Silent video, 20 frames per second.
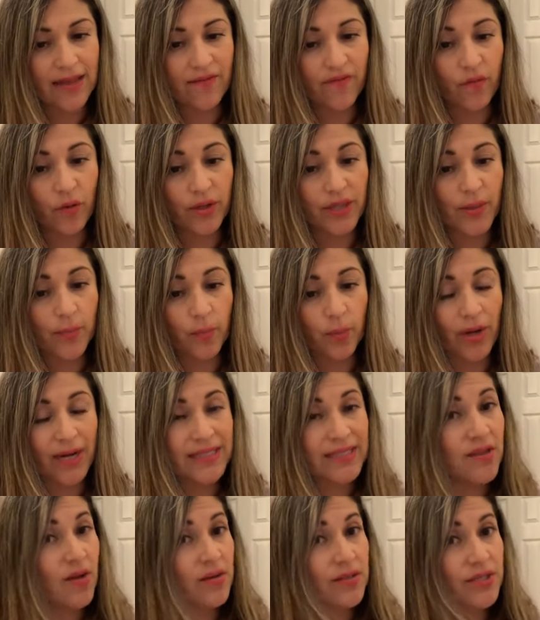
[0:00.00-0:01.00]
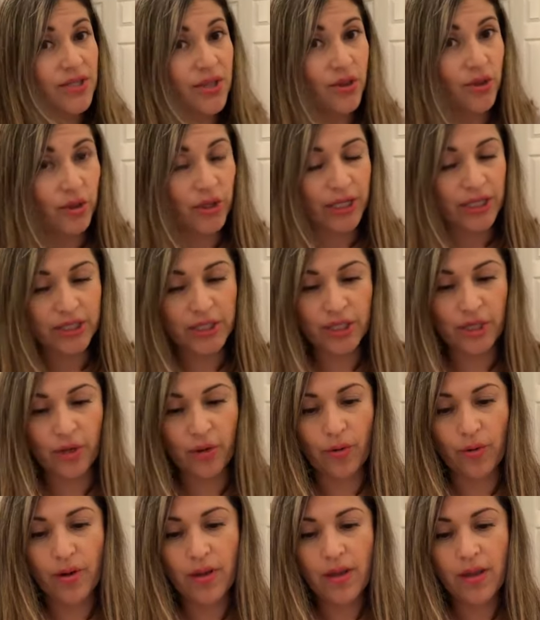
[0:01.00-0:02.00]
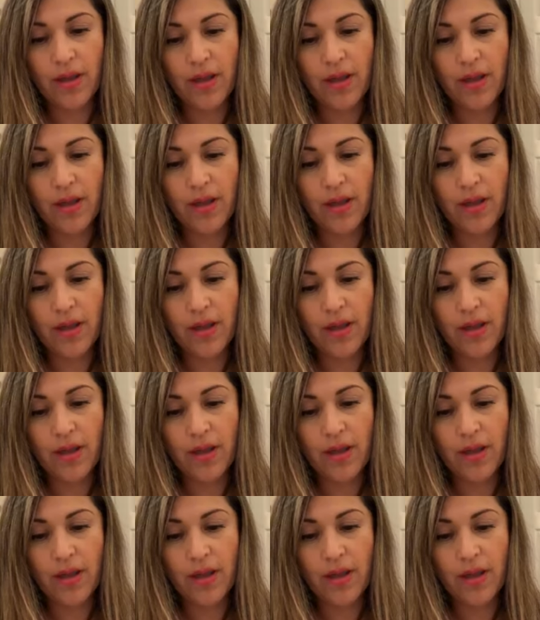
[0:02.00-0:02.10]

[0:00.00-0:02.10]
and for the press-ons, 32.